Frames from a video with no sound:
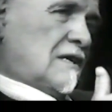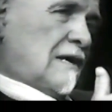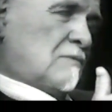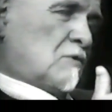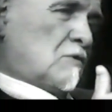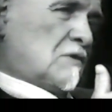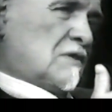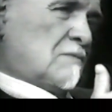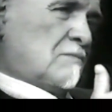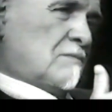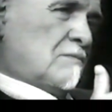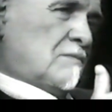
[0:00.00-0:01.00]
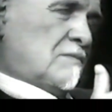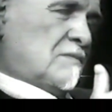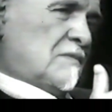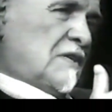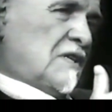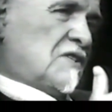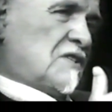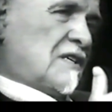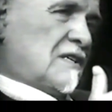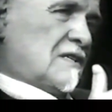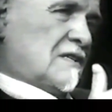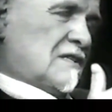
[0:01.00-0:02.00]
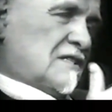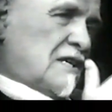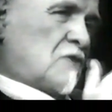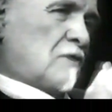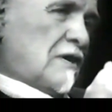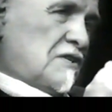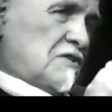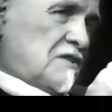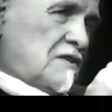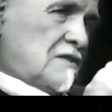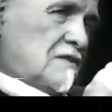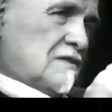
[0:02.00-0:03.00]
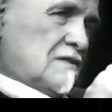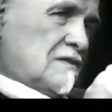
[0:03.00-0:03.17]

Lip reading: come to the sexual instinct.